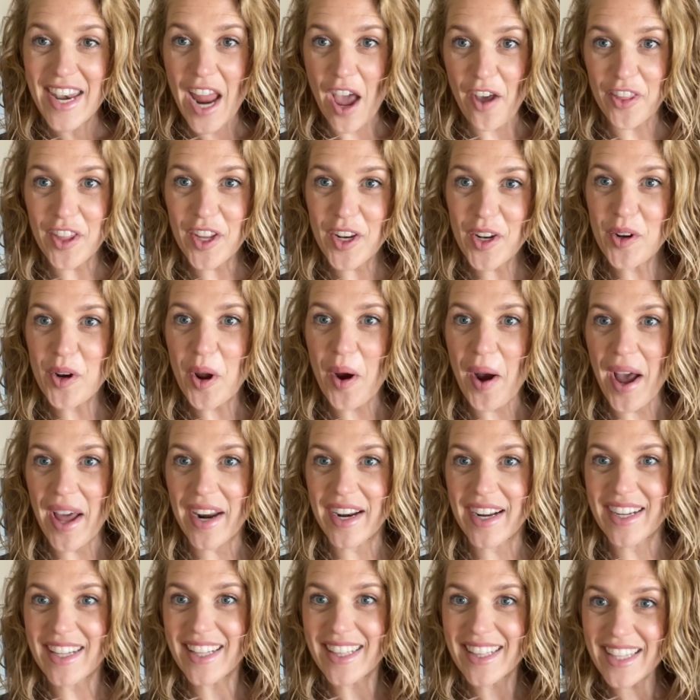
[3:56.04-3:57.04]
that you know how
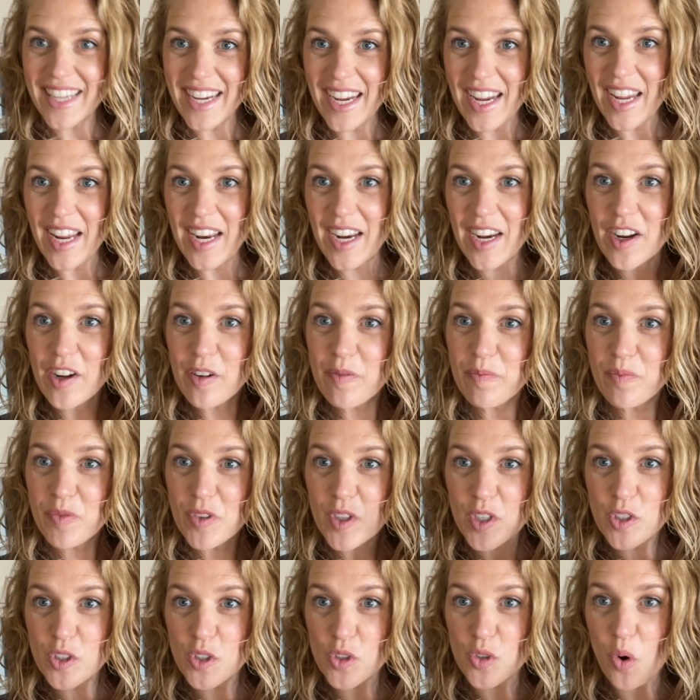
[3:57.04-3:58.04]
to clean,
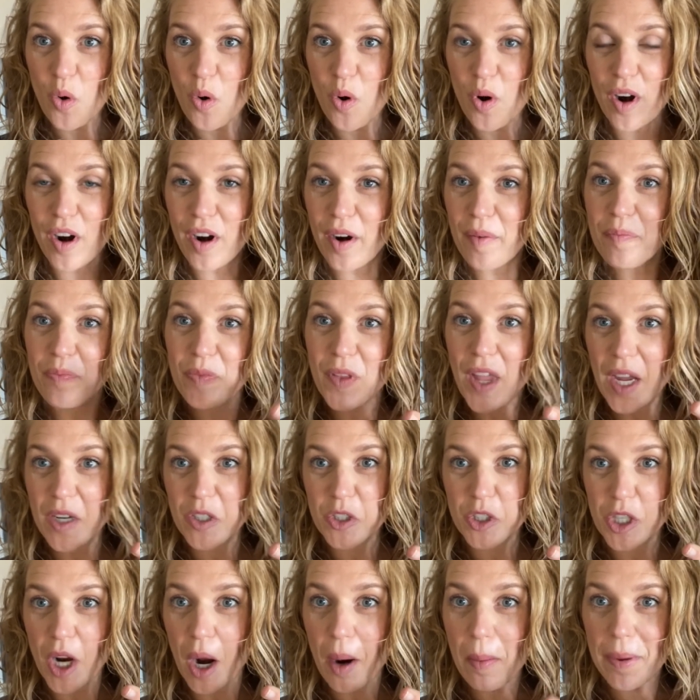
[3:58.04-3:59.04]
store,
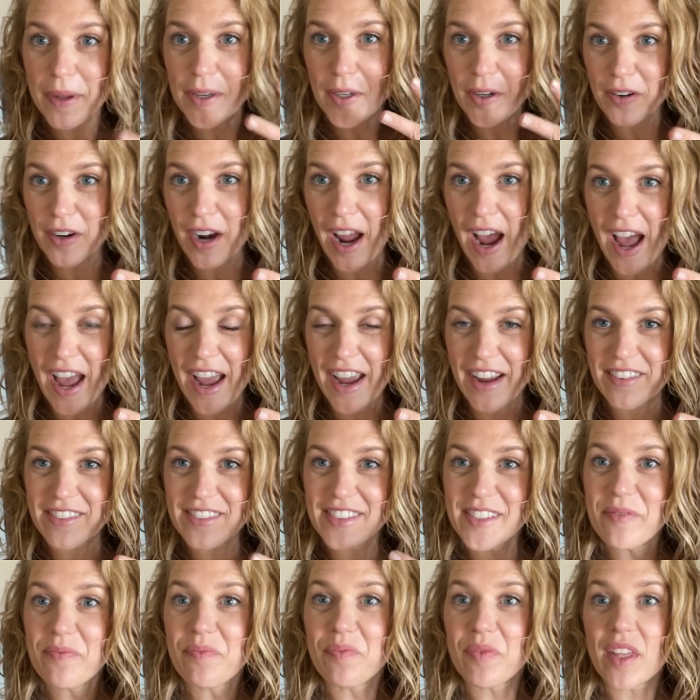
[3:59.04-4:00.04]
and sharpen your
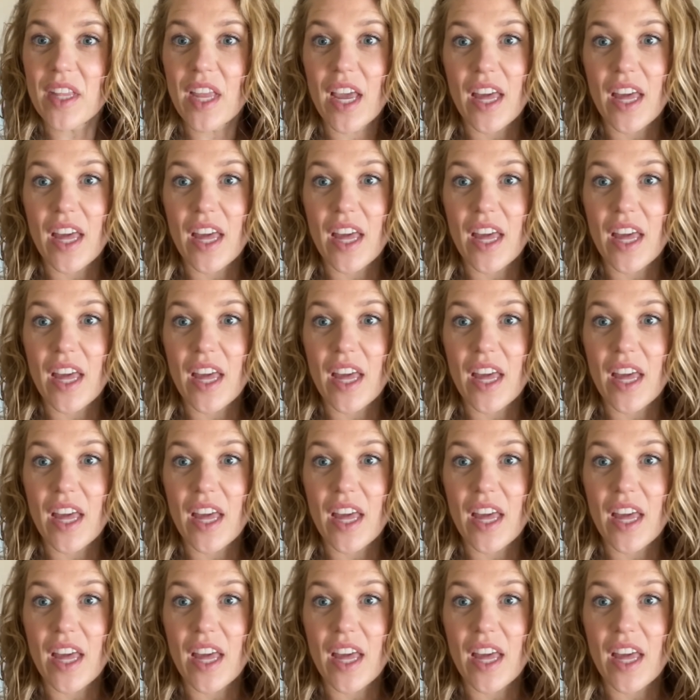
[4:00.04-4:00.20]
knives, I